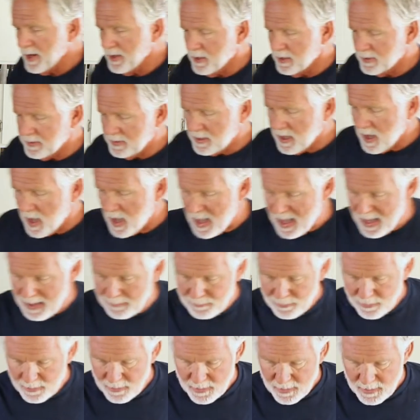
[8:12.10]
on
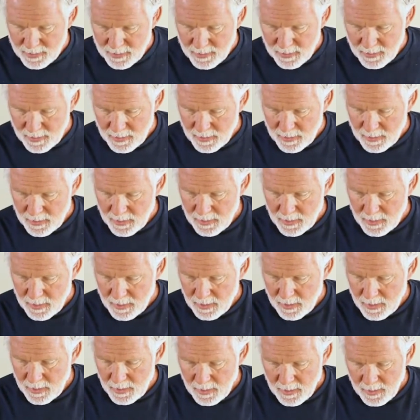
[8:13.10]
top
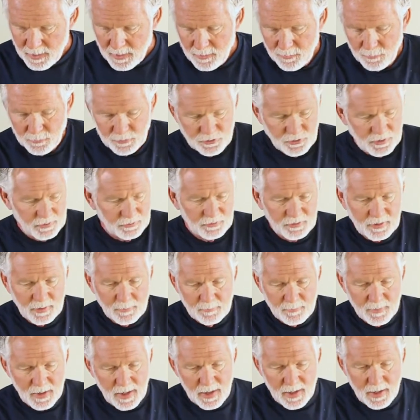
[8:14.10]
with just
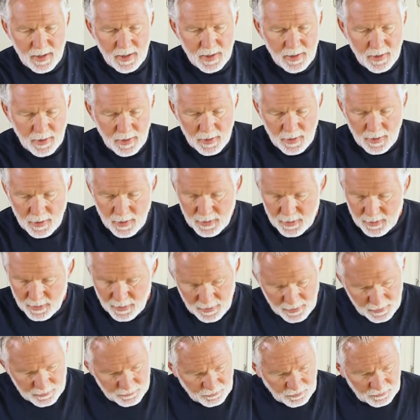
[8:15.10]
some
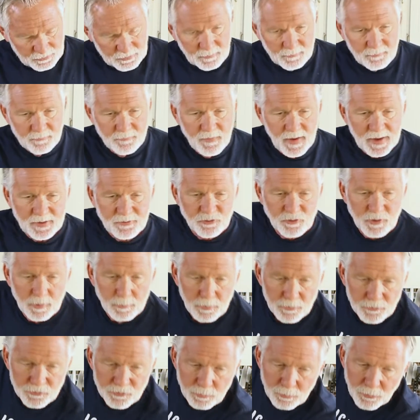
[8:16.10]

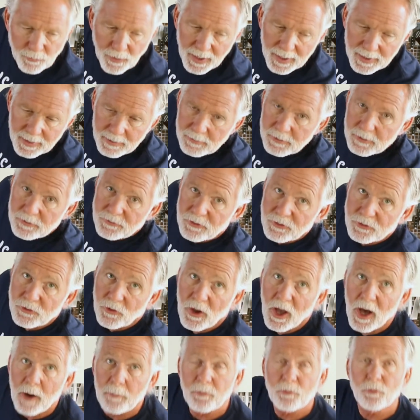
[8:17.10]
vegetable spray, because this will
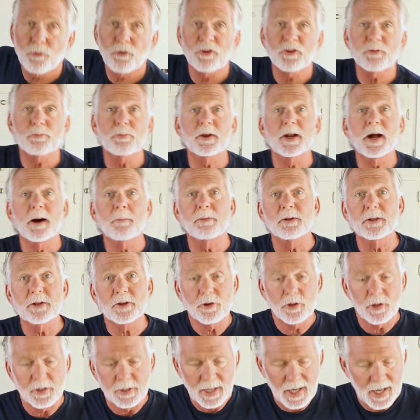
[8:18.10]
help crisp it up a
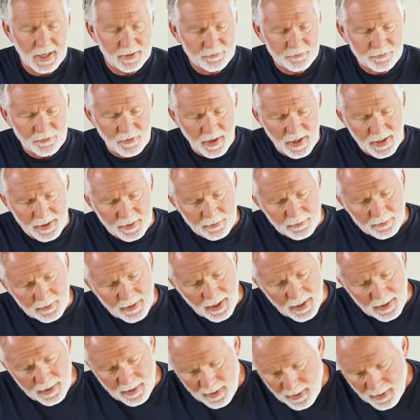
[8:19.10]
little on the outside, okay?